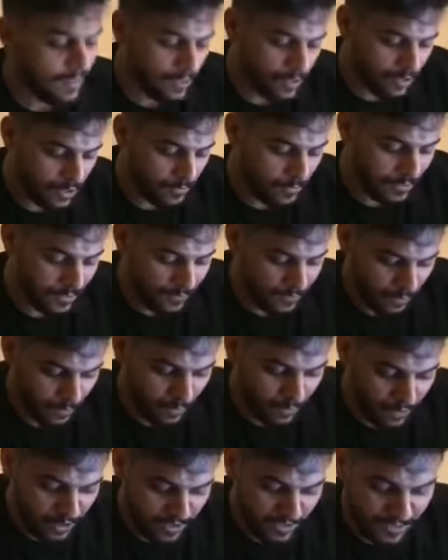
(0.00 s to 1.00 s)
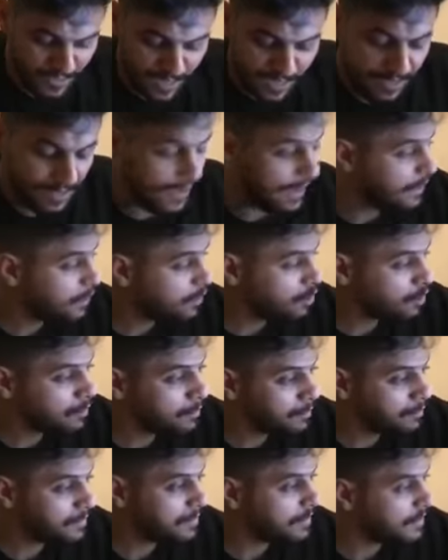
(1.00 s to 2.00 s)
Thank you so much for watching, and I
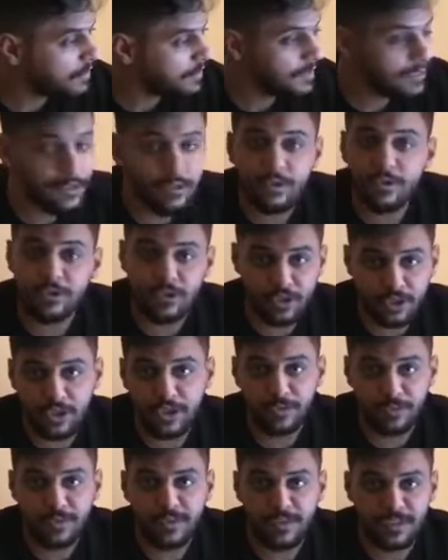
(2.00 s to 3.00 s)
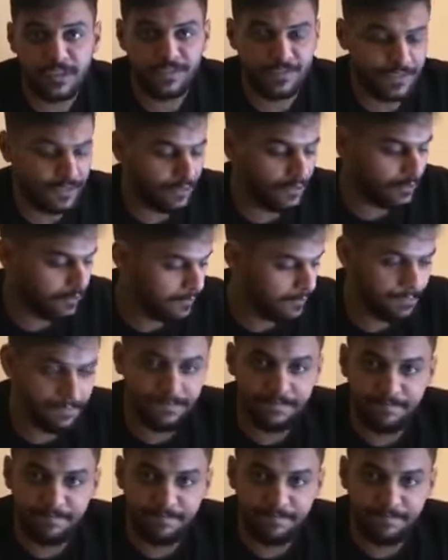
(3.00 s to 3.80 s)
hope you enjoy with this video.